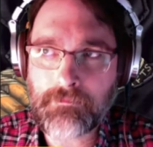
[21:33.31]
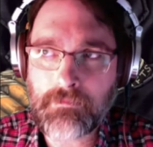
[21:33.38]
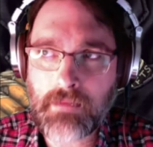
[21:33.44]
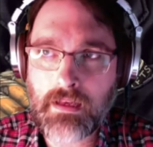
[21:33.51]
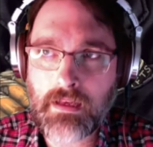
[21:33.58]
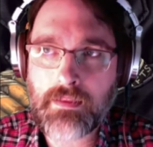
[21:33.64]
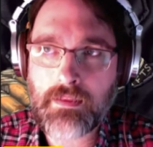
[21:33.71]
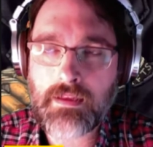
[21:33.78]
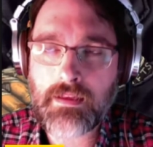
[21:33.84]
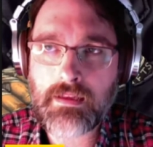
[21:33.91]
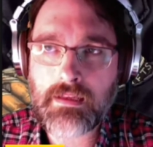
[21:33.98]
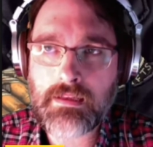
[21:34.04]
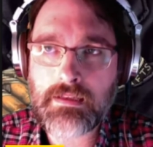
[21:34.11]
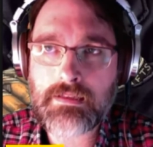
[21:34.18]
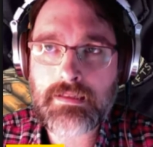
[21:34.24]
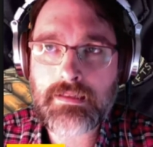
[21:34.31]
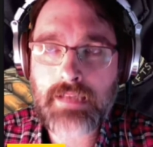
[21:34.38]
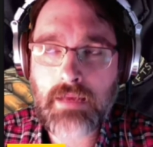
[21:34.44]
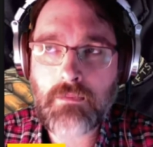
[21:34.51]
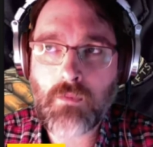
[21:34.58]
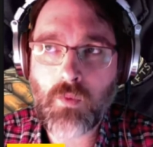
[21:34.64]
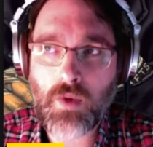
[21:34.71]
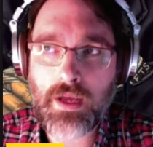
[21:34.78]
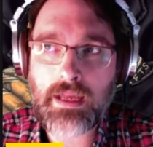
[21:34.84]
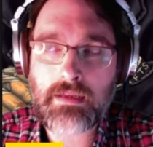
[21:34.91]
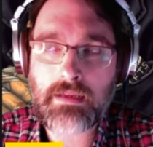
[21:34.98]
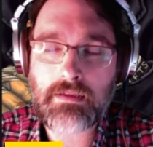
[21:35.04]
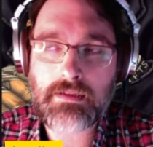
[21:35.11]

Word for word: And I think in the same way,